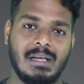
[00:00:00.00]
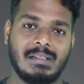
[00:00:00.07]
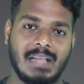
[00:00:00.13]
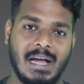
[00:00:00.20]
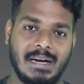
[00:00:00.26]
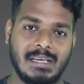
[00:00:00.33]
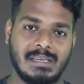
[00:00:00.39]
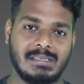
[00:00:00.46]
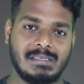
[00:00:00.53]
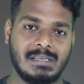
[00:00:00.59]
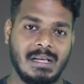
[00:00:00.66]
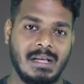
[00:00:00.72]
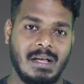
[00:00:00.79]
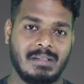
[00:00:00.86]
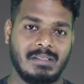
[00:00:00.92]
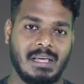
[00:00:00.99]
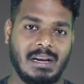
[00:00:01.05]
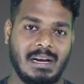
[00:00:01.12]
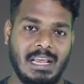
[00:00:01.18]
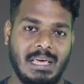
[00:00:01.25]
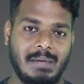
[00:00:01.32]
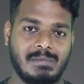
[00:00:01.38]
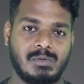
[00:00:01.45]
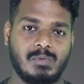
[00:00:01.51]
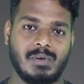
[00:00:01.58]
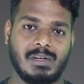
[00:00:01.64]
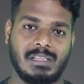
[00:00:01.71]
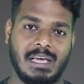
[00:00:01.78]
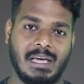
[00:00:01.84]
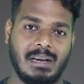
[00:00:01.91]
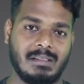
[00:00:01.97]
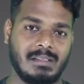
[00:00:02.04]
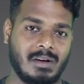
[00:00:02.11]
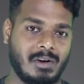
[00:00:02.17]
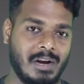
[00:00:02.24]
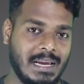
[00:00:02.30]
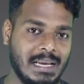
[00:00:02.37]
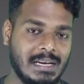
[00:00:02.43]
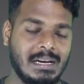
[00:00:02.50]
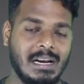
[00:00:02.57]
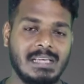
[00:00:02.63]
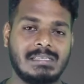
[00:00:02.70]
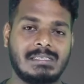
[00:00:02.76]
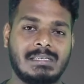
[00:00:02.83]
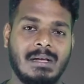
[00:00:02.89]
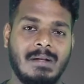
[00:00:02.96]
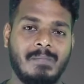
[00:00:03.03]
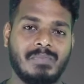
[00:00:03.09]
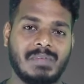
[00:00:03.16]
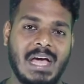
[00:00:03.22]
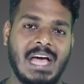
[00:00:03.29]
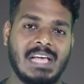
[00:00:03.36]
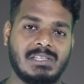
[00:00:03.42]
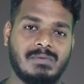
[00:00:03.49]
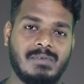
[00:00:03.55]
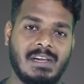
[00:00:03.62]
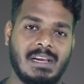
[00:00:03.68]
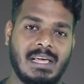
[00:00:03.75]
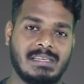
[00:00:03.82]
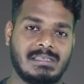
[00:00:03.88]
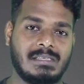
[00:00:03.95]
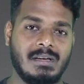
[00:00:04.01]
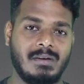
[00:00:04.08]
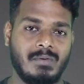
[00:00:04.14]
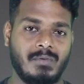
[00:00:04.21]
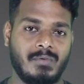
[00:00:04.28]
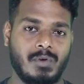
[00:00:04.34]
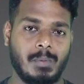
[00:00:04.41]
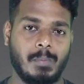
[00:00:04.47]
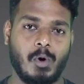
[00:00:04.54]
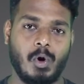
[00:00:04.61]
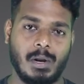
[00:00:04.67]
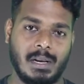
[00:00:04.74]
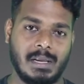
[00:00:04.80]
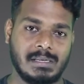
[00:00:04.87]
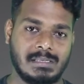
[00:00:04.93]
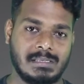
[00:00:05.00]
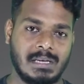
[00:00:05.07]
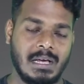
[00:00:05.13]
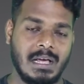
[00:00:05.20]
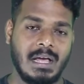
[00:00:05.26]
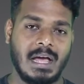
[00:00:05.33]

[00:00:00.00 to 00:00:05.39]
That is, their names were there in the cricket list as well as the football list.